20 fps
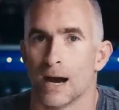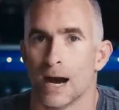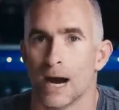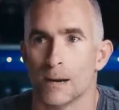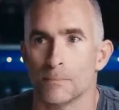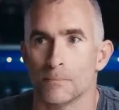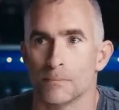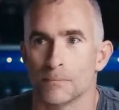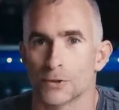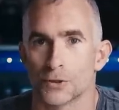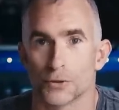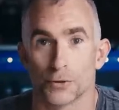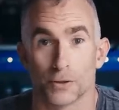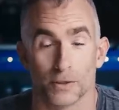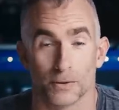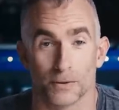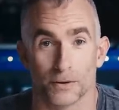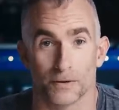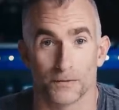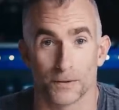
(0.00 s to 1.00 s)
I'm
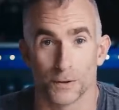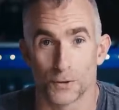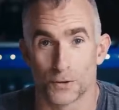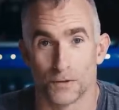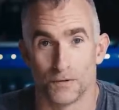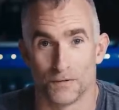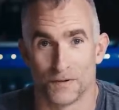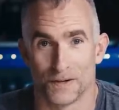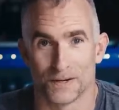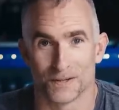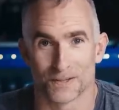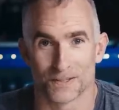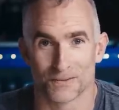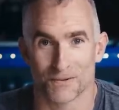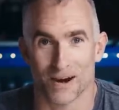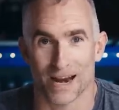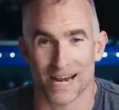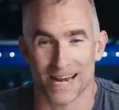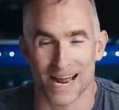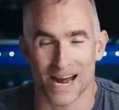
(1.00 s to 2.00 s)
shooting a lot of YouTube
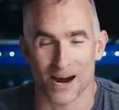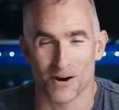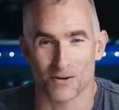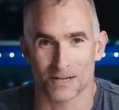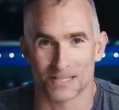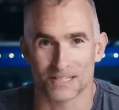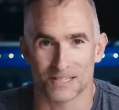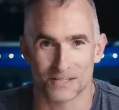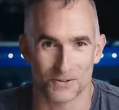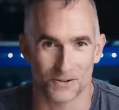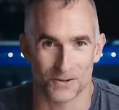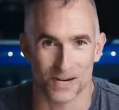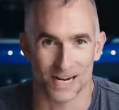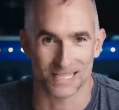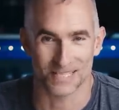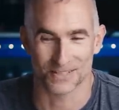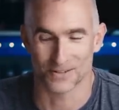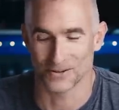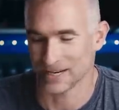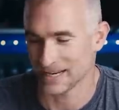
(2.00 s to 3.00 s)
videos right now, as you
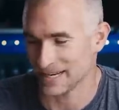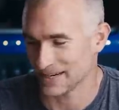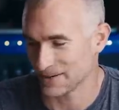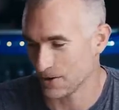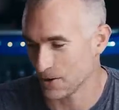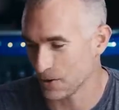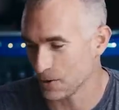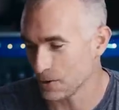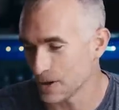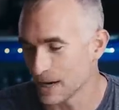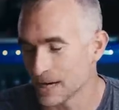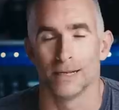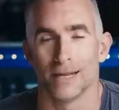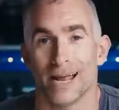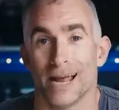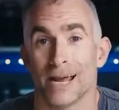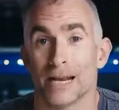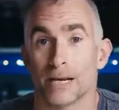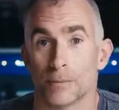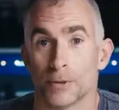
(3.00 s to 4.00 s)
guys no doubt know.
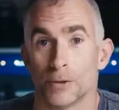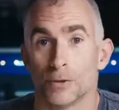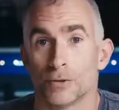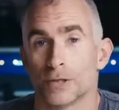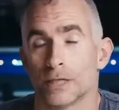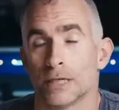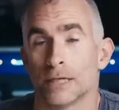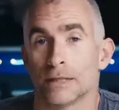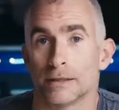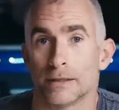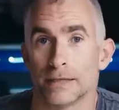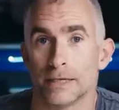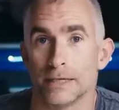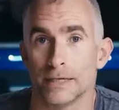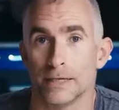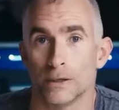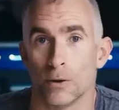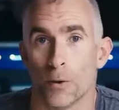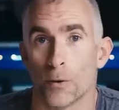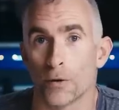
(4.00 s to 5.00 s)
End up using
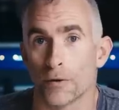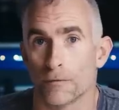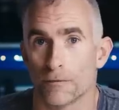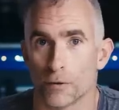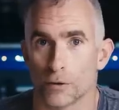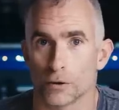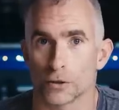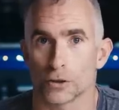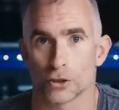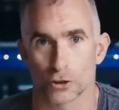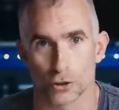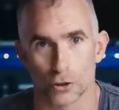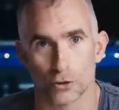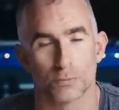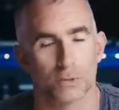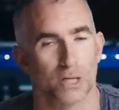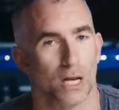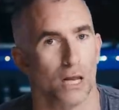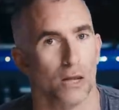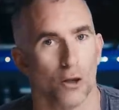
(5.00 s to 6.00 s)
the autofocus
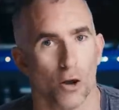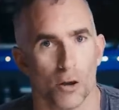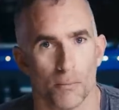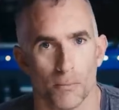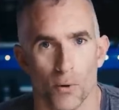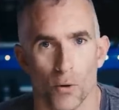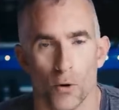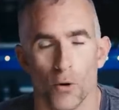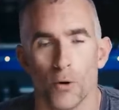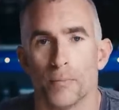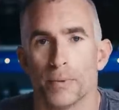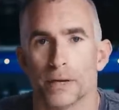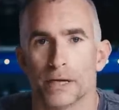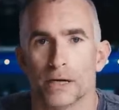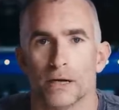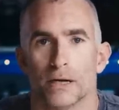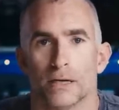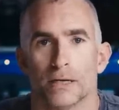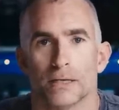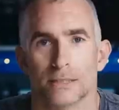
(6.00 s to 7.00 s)
zooms a lot more
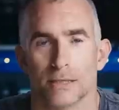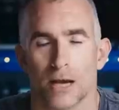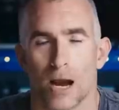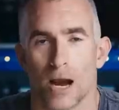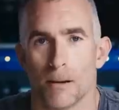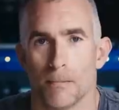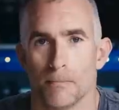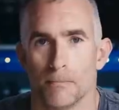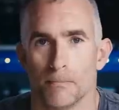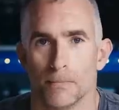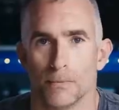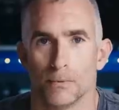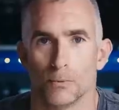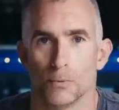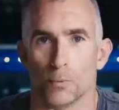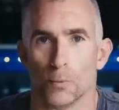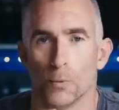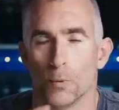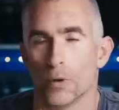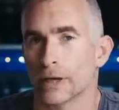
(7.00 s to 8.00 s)
because I'm
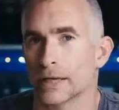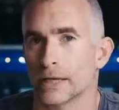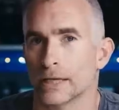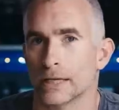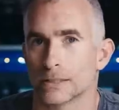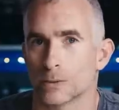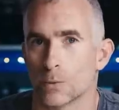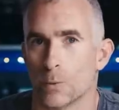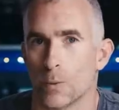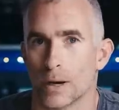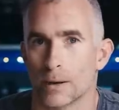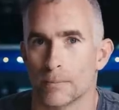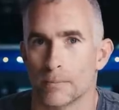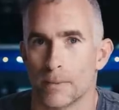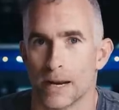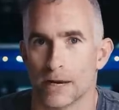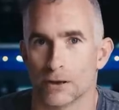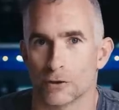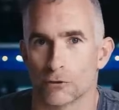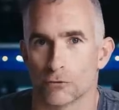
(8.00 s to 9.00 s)
working as a
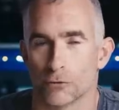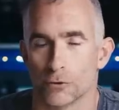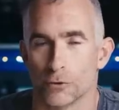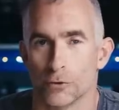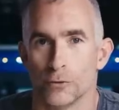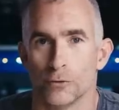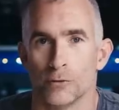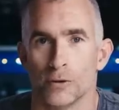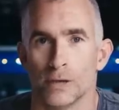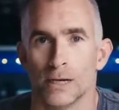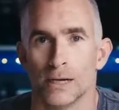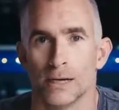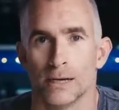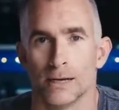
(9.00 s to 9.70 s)
one-man crew.